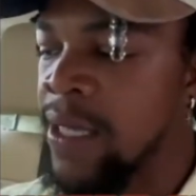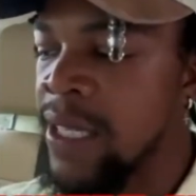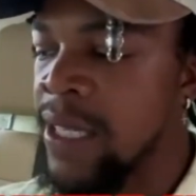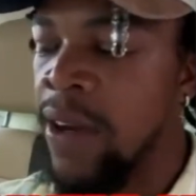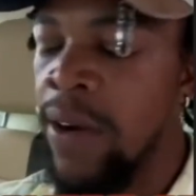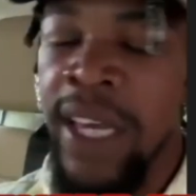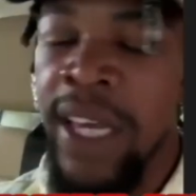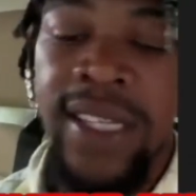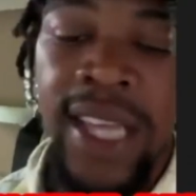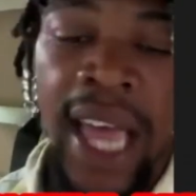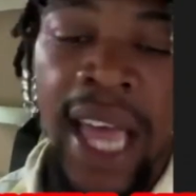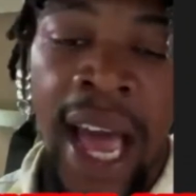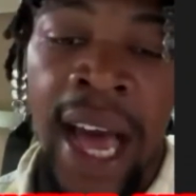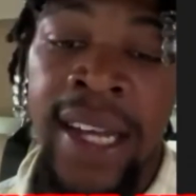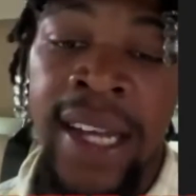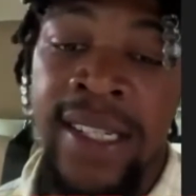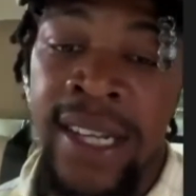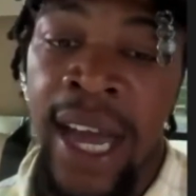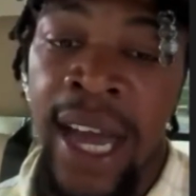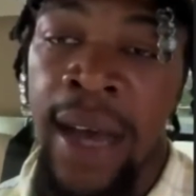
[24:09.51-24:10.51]
Now, it's our
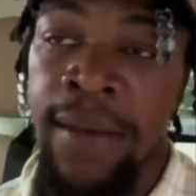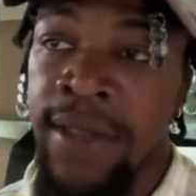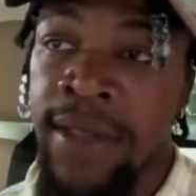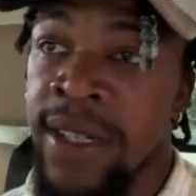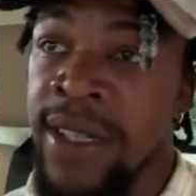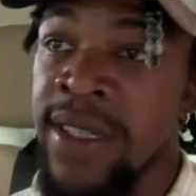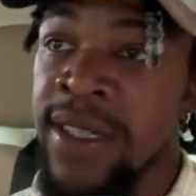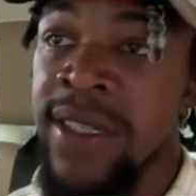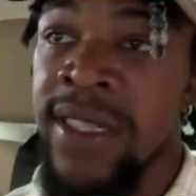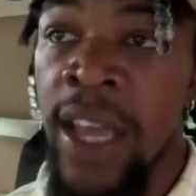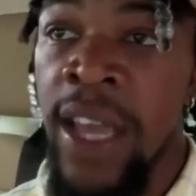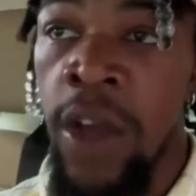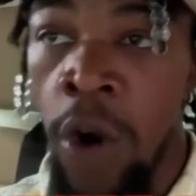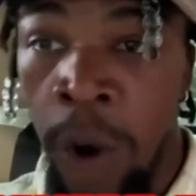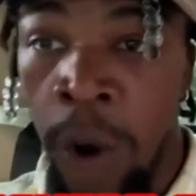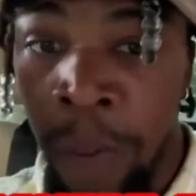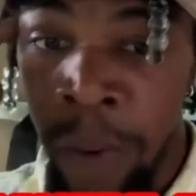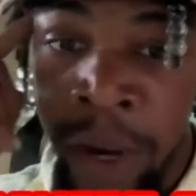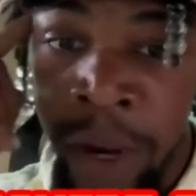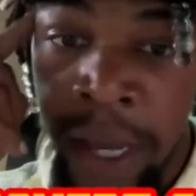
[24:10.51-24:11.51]
job to just stay on
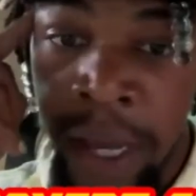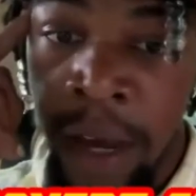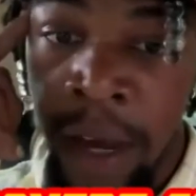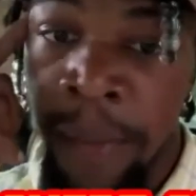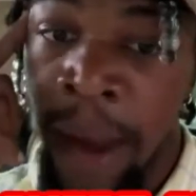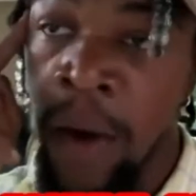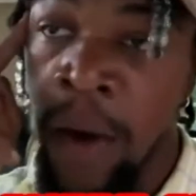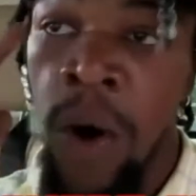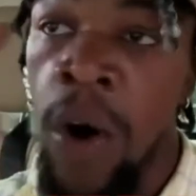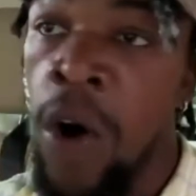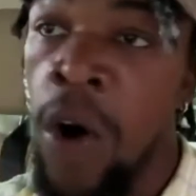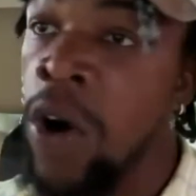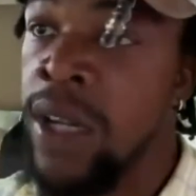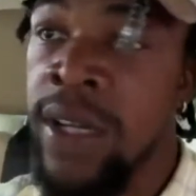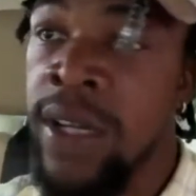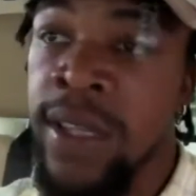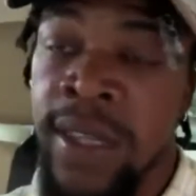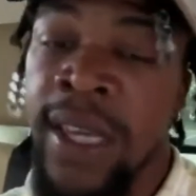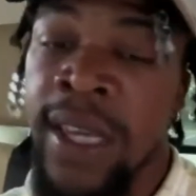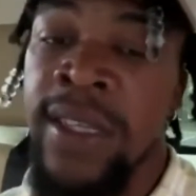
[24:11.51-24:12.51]
point about all the
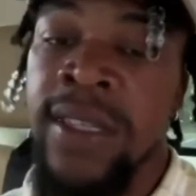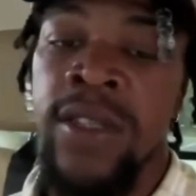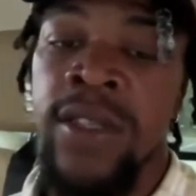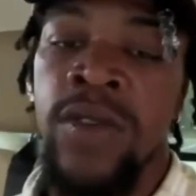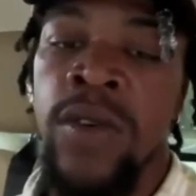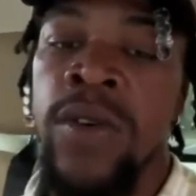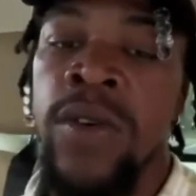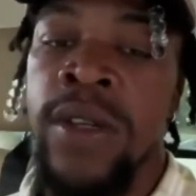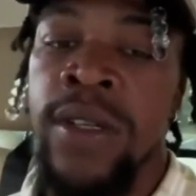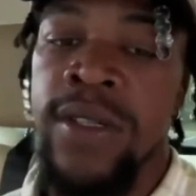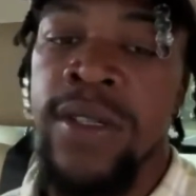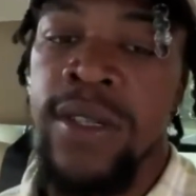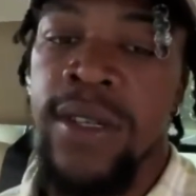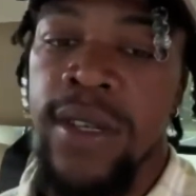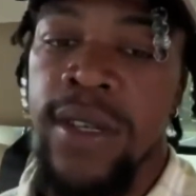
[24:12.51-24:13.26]
things he taught us.